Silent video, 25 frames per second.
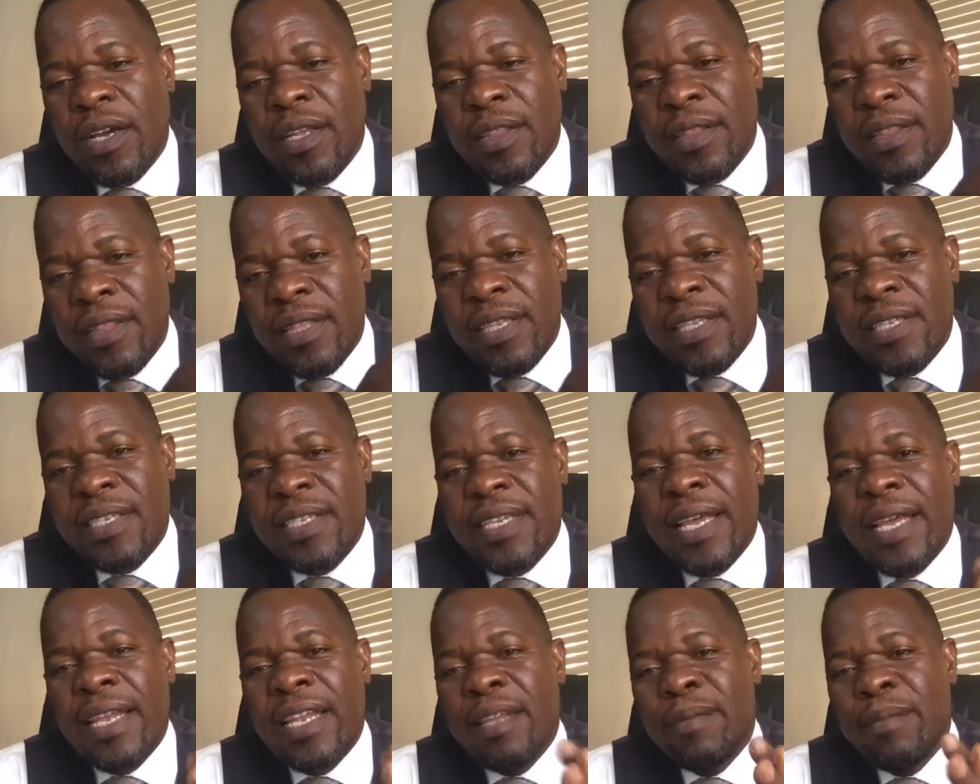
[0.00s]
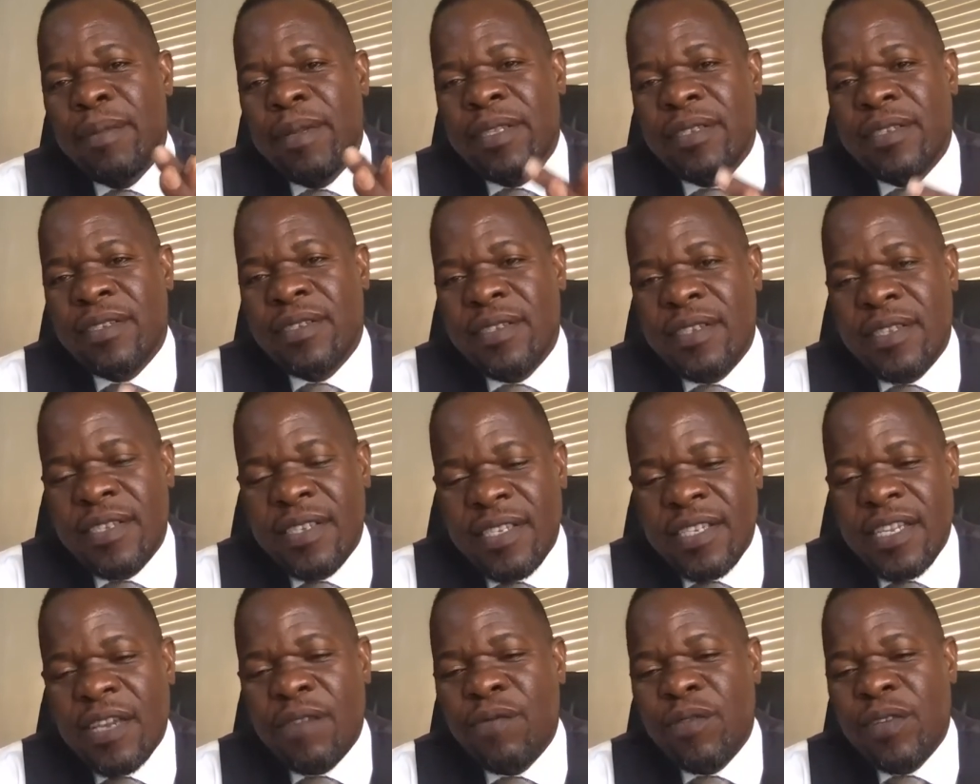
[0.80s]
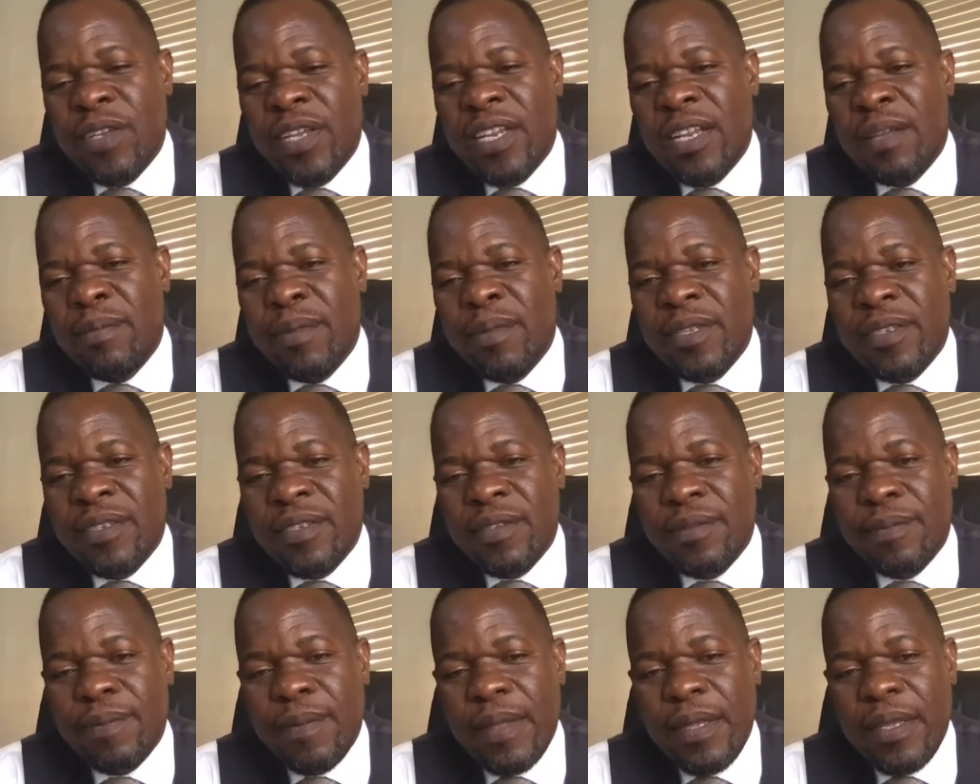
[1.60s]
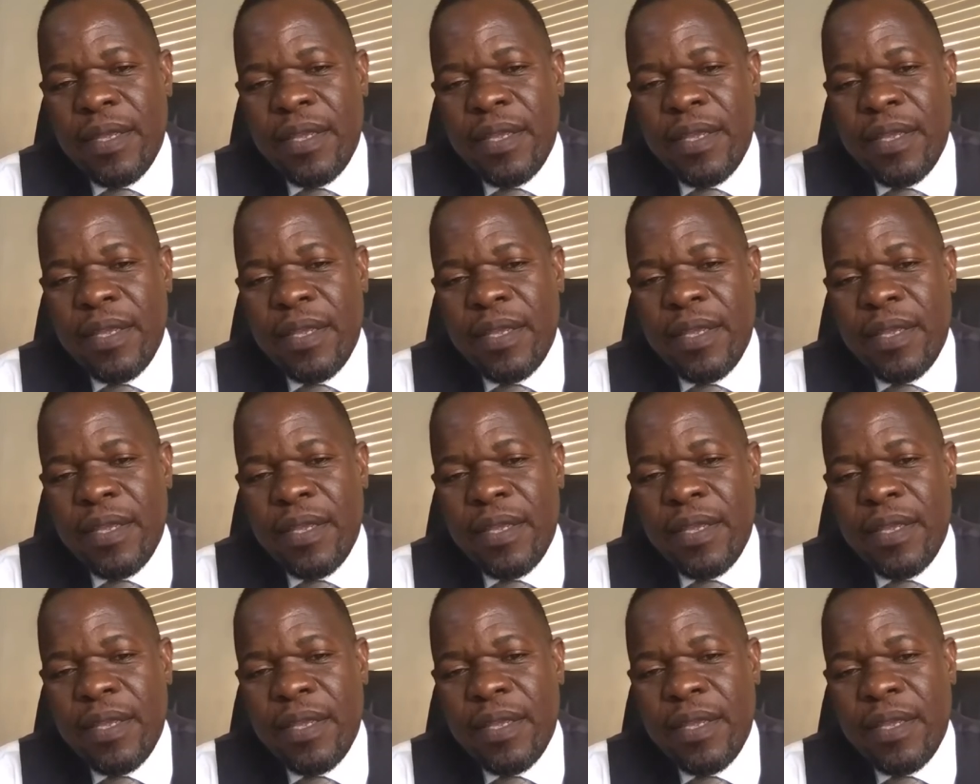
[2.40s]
these elements, these 7 elements.